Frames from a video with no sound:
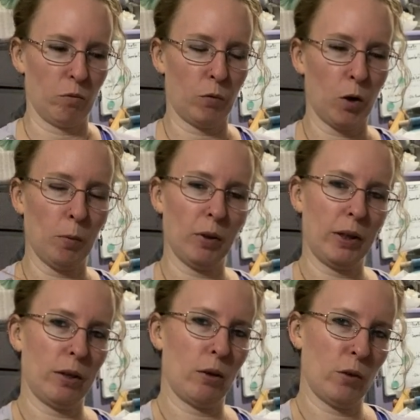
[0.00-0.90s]
formerly
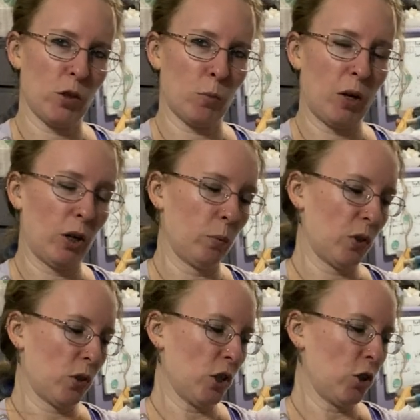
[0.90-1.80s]
known as Married with
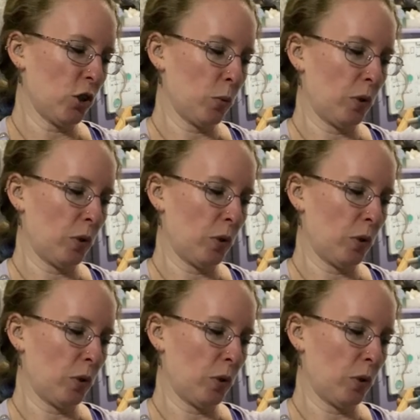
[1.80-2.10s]
Stitches,